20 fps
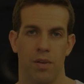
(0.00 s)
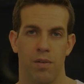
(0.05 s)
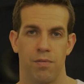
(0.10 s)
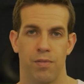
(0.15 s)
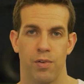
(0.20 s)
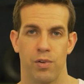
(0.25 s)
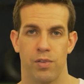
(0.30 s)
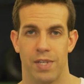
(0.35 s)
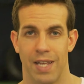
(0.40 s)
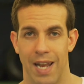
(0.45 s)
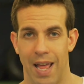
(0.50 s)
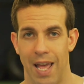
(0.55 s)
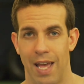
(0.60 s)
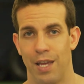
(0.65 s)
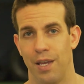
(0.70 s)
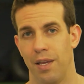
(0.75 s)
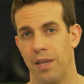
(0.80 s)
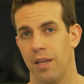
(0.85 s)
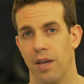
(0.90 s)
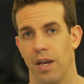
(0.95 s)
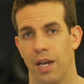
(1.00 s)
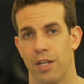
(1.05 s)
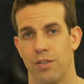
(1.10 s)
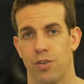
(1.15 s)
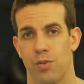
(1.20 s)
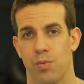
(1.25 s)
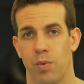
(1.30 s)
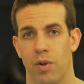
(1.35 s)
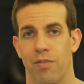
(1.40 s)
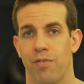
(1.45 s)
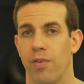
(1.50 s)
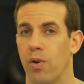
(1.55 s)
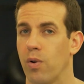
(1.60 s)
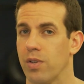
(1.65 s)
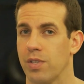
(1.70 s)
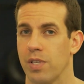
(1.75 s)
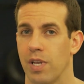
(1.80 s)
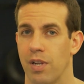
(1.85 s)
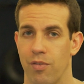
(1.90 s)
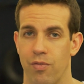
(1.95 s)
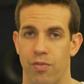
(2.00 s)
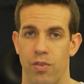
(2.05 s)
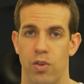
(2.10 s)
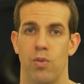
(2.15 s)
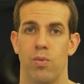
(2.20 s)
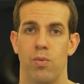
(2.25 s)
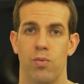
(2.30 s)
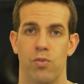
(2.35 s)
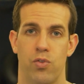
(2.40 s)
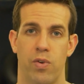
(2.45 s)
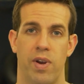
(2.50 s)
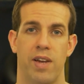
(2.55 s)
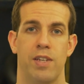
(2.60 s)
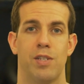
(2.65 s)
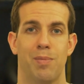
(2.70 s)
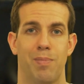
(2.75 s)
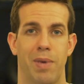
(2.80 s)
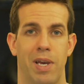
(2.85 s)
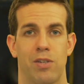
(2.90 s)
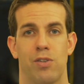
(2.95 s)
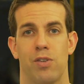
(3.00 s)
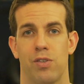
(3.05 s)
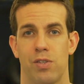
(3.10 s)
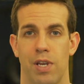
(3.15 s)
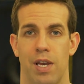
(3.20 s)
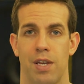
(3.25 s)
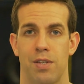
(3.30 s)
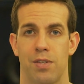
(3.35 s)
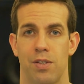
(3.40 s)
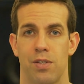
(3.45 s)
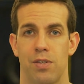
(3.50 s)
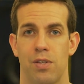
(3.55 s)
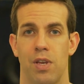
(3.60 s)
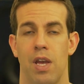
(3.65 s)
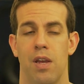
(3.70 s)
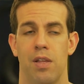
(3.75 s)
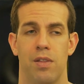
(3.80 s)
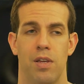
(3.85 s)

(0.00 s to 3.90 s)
For today, I just want to focus on a few tricep exercises